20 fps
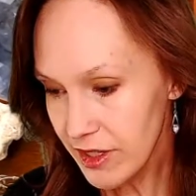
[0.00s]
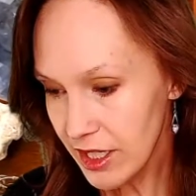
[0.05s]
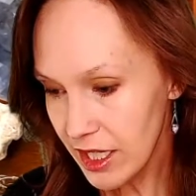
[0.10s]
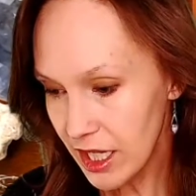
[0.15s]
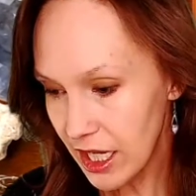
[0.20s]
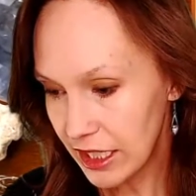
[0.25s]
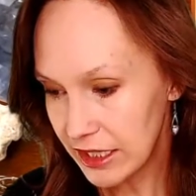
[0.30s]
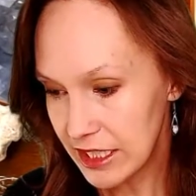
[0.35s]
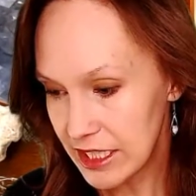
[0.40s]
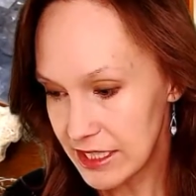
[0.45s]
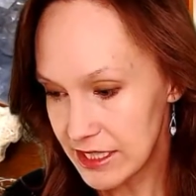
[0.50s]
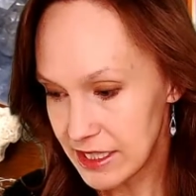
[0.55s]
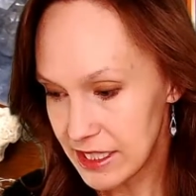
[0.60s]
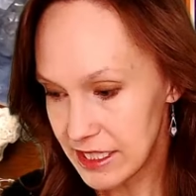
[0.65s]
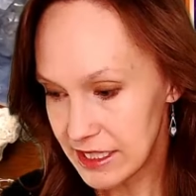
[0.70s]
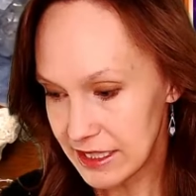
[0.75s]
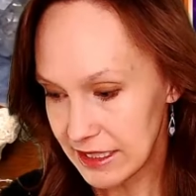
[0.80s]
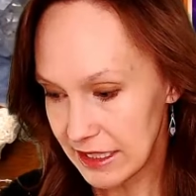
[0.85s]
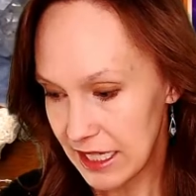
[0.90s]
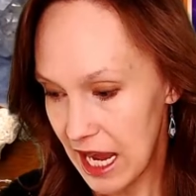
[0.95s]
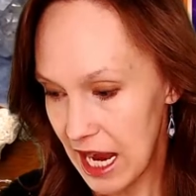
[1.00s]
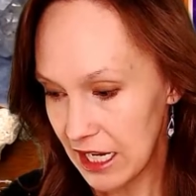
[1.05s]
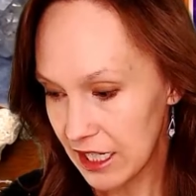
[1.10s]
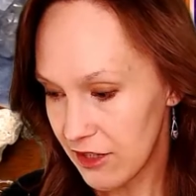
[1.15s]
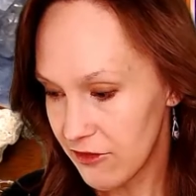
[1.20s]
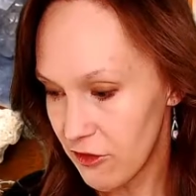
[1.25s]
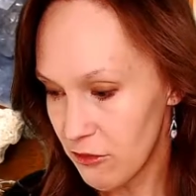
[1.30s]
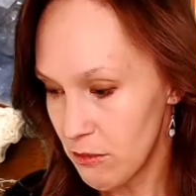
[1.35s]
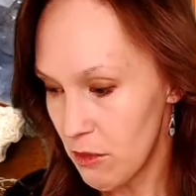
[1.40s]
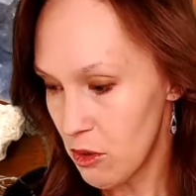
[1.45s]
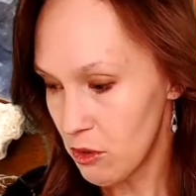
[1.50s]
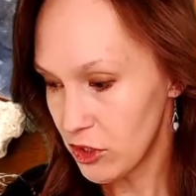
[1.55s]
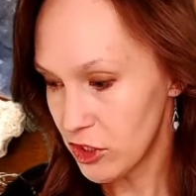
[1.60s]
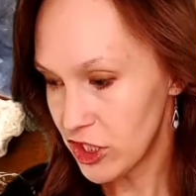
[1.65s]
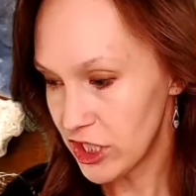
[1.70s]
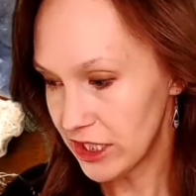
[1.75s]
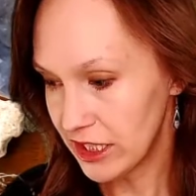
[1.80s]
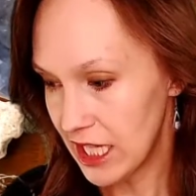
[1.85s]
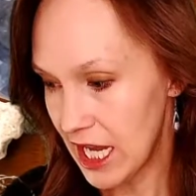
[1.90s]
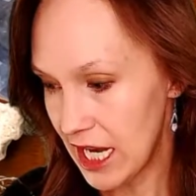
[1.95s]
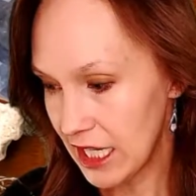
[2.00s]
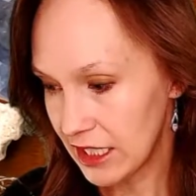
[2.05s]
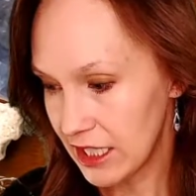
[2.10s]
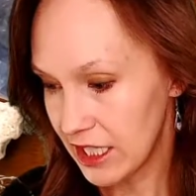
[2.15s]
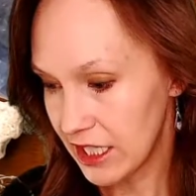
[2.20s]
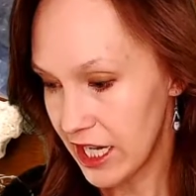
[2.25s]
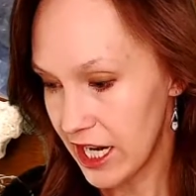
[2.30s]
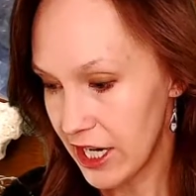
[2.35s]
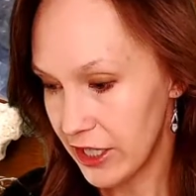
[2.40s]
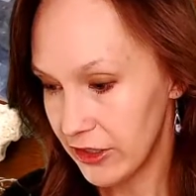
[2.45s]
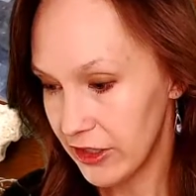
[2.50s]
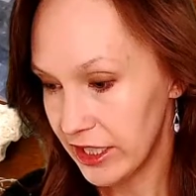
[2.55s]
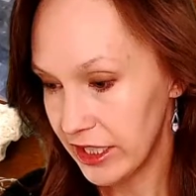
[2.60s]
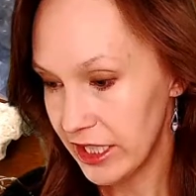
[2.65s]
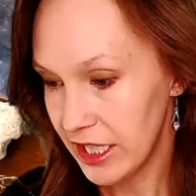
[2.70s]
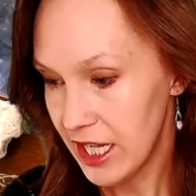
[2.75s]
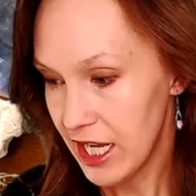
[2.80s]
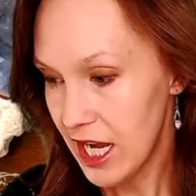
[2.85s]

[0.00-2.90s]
And there's this lack of emotion, lack of caring.